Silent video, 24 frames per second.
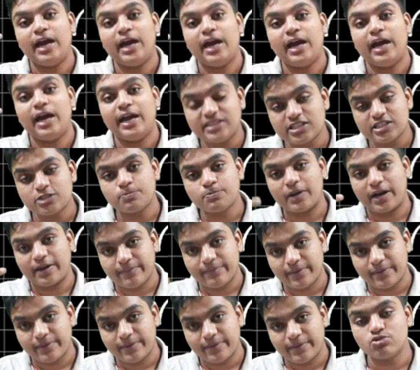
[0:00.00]
and this
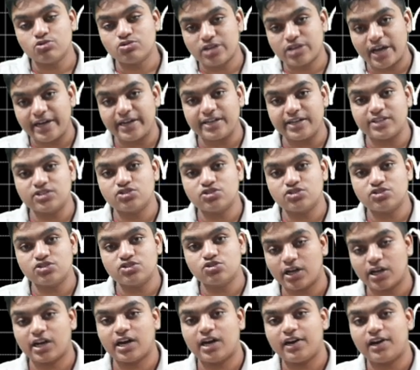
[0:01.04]
primary oocyte is
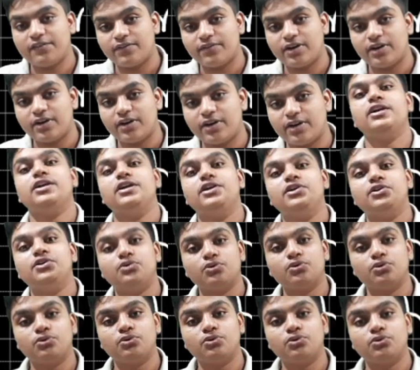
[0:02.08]
gonna convert
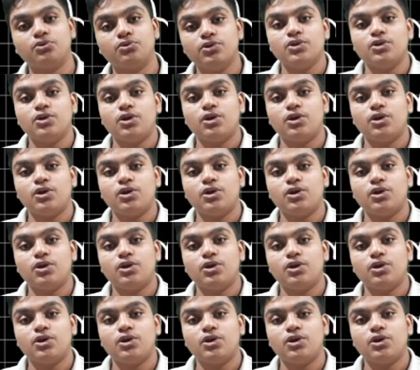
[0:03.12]
into